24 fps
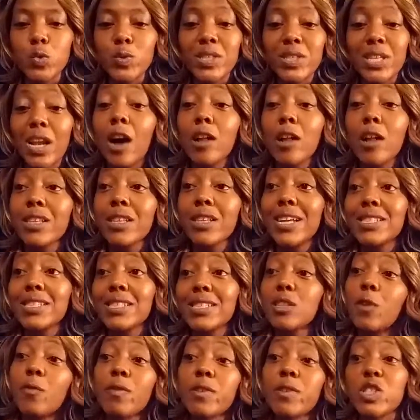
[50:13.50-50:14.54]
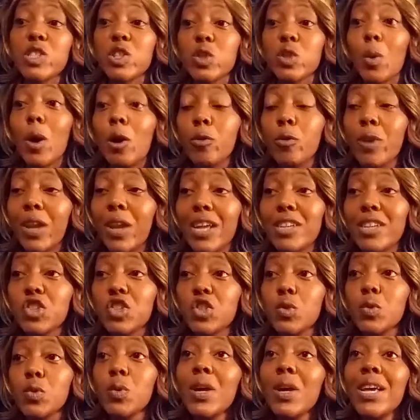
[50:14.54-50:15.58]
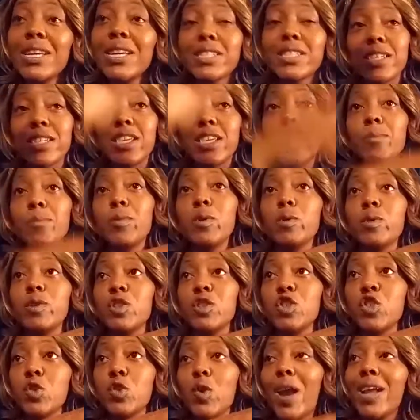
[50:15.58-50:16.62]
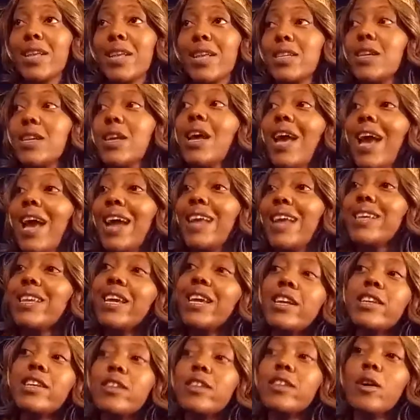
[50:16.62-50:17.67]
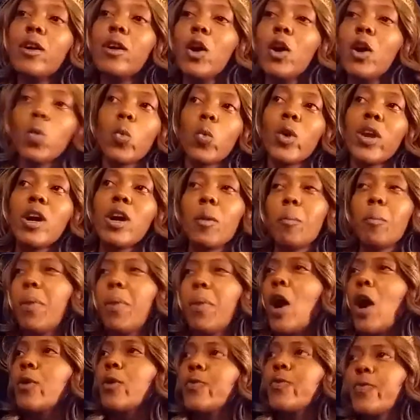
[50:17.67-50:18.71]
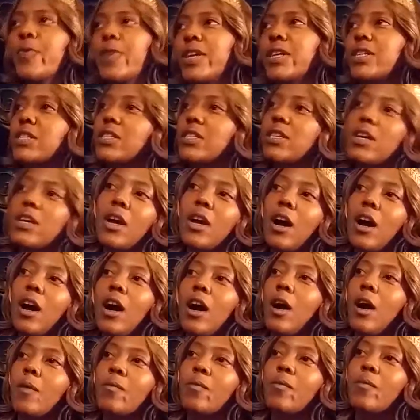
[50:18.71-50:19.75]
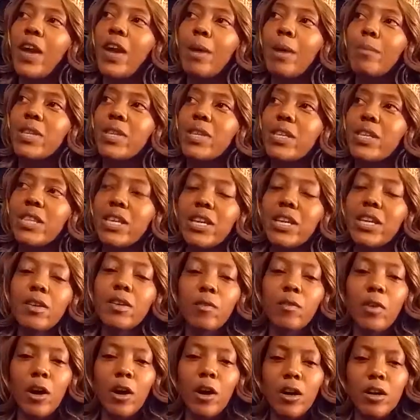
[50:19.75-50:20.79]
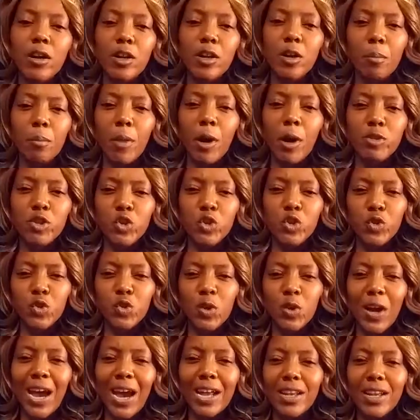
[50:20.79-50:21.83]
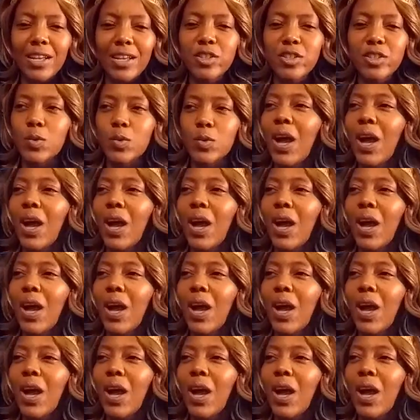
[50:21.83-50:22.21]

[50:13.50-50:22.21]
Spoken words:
and all of that stuff is thrown at you to keep you distracted. And then the real perfect family thing commercials, you know how they do.